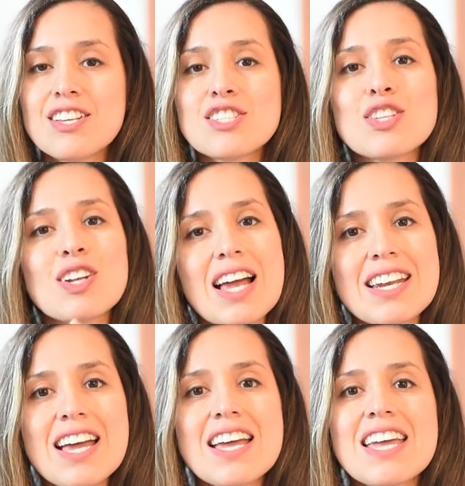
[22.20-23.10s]

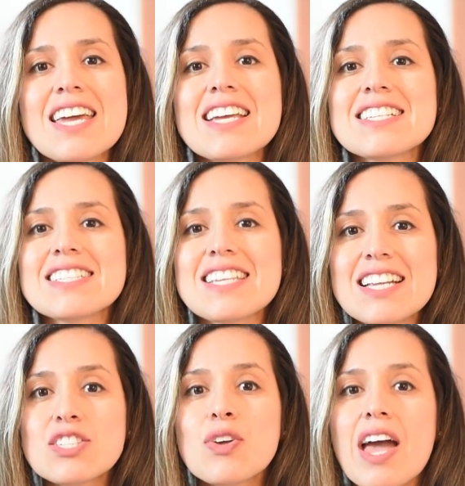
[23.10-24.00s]
Solana is
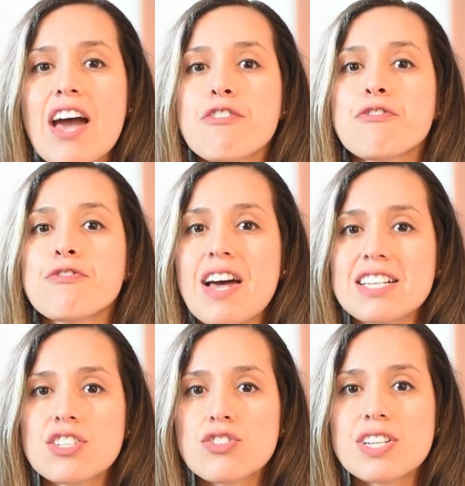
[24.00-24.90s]
said to have
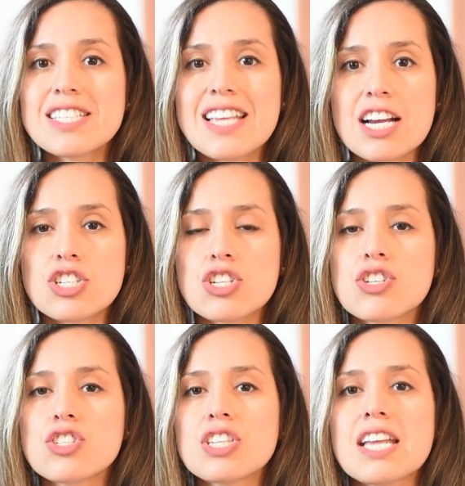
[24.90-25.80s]
faster
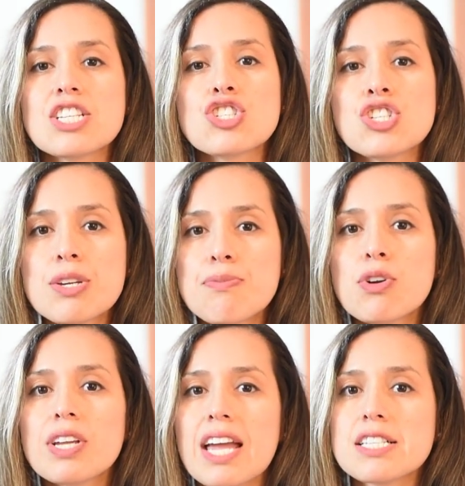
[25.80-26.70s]
transactions and
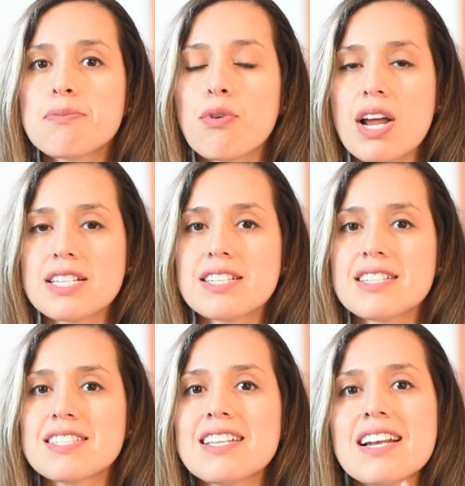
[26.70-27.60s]
cheaper gas
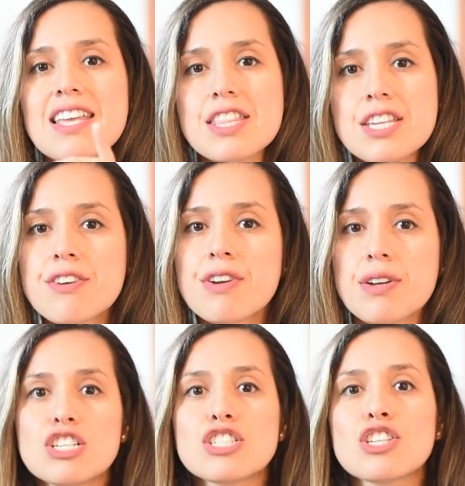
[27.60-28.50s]
prices than
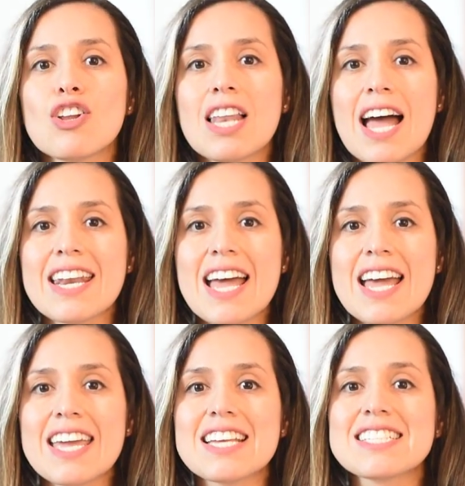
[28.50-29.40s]
Ethereum.
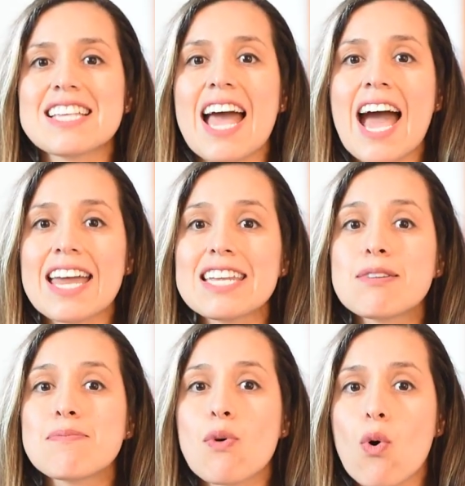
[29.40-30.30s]
Solana is
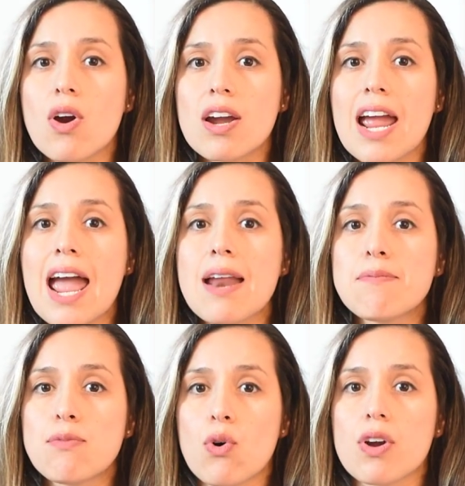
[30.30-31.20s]
adding more and
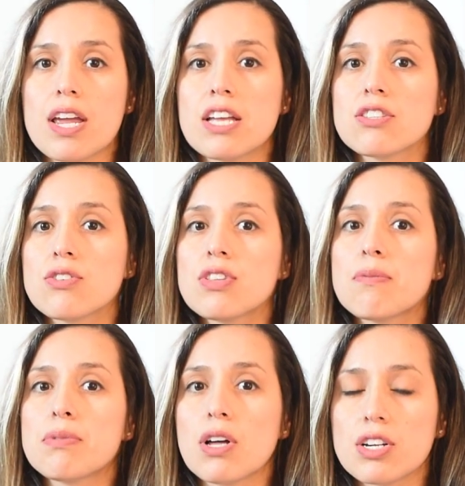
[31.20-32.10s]
more into the
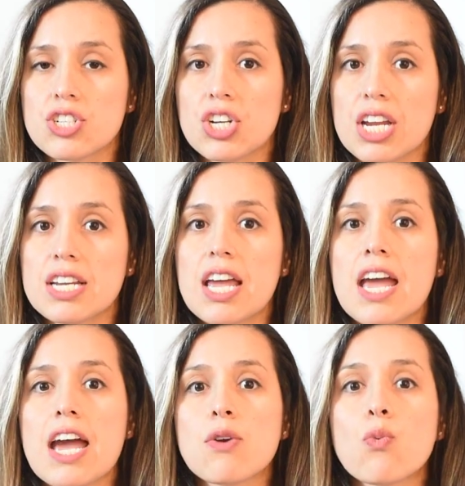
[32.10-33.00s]
blockchain,
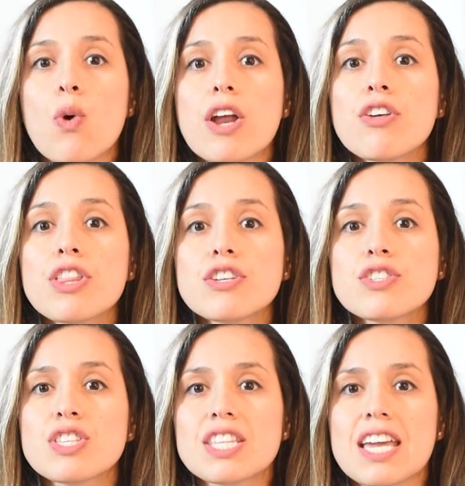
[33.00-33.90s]
and one of
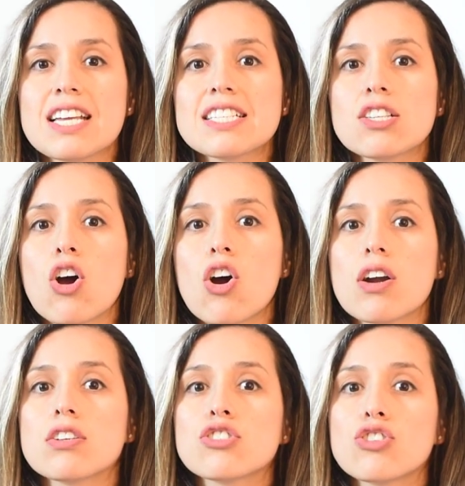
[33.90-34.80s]
those things
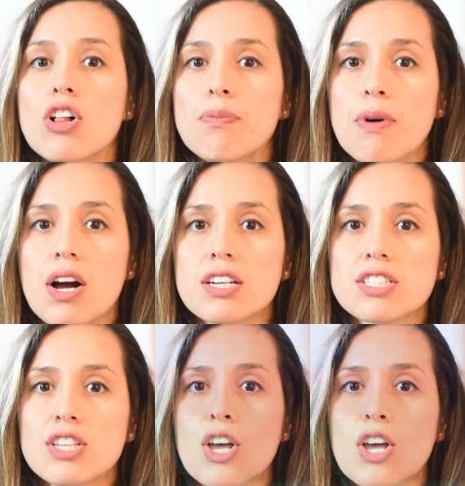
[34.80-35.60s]
are SolPunks,